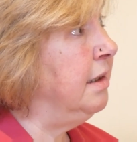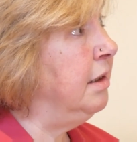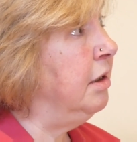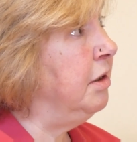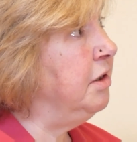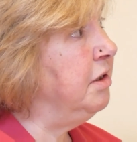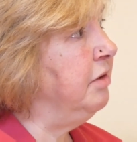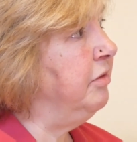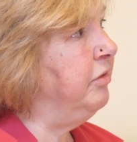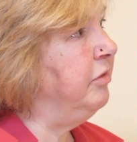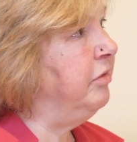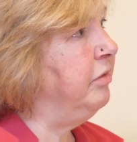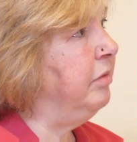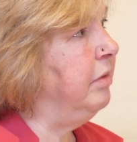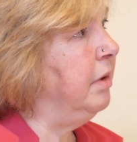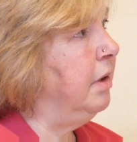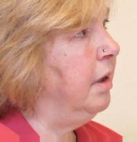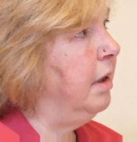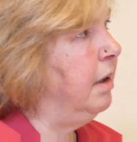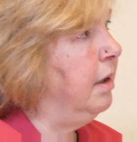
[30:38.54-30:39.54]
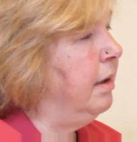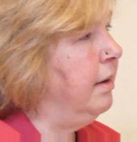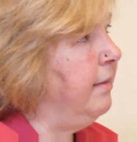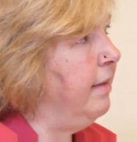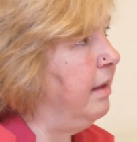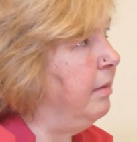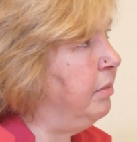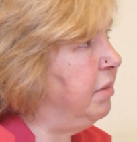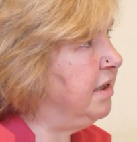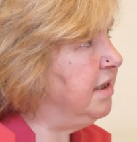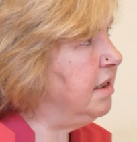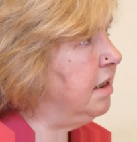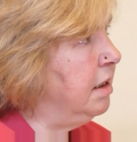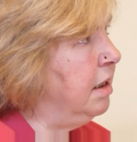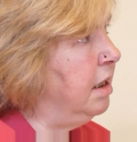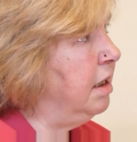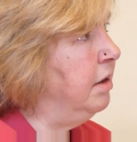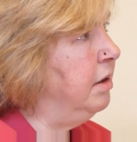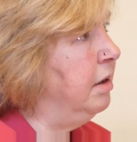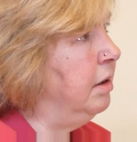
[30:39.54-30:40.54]
a lot of
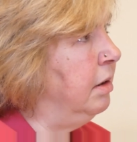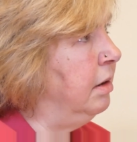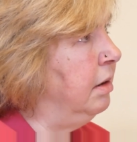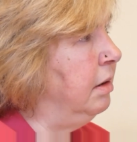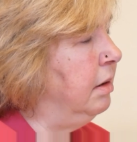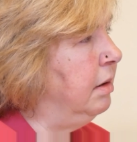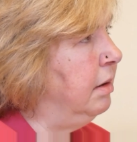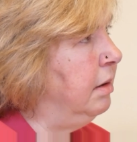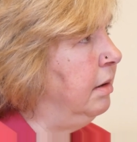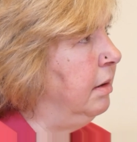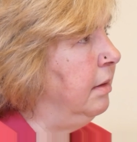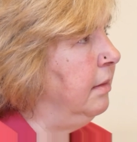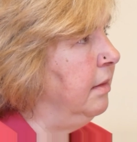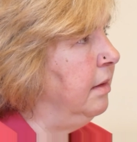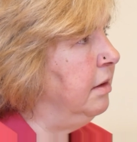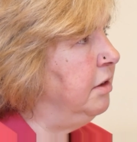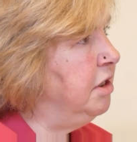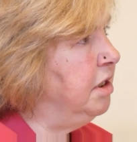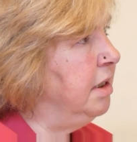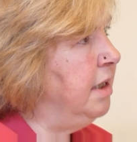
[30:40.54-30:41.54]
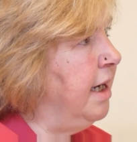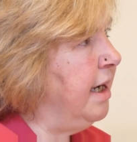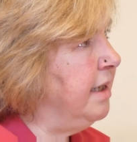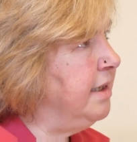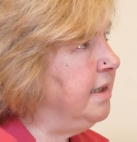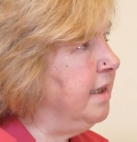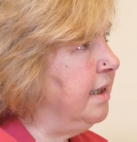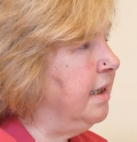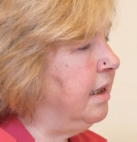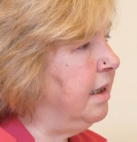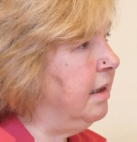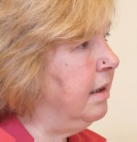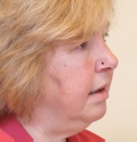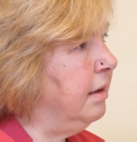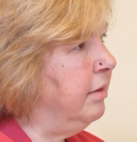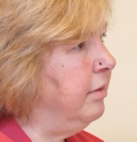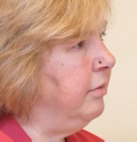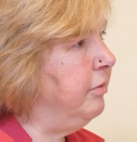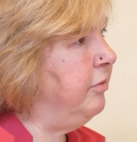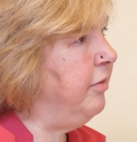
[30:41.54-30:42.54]
paternal, genetic,
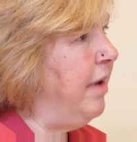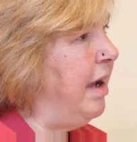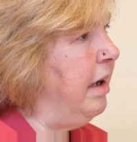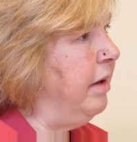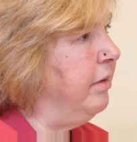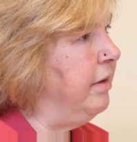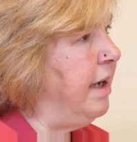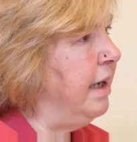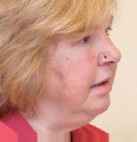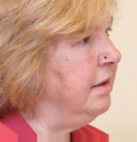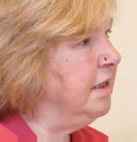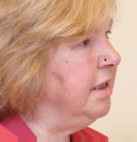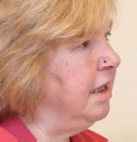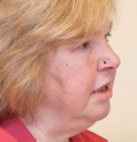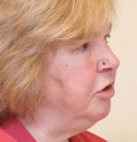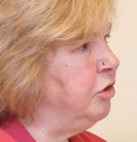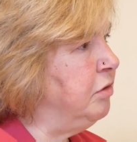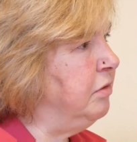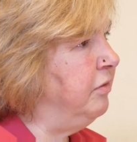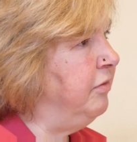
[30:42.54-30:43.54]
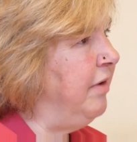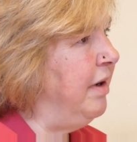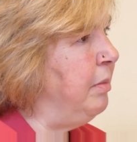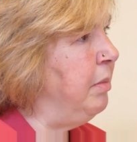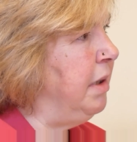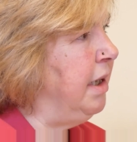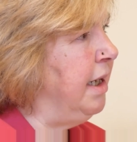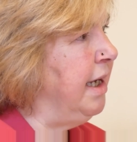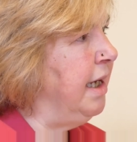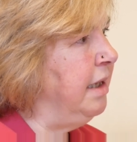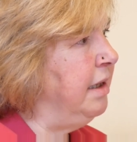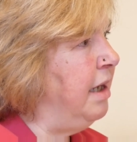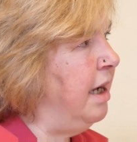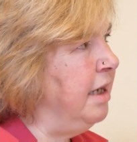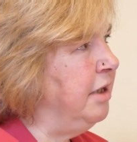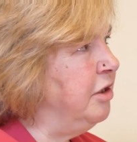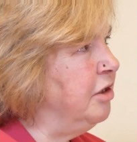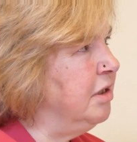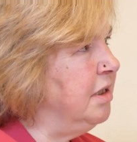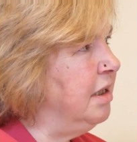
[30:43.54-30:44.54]
fa ancestral family, and
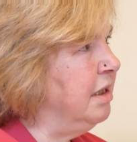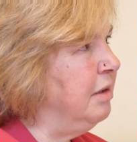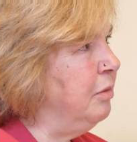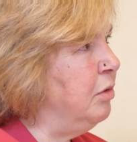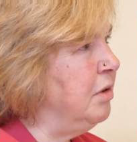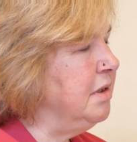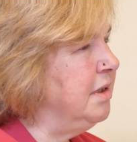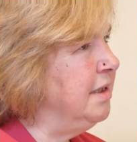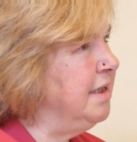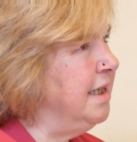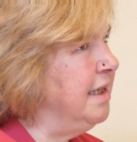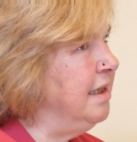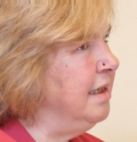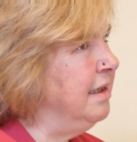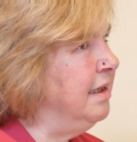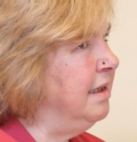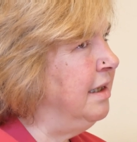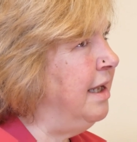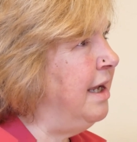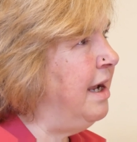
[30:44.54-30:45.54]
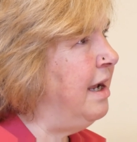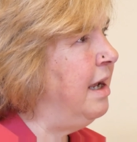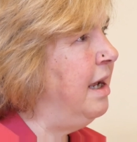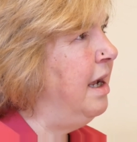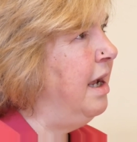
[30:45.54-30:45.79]
I just there wasn't anything there,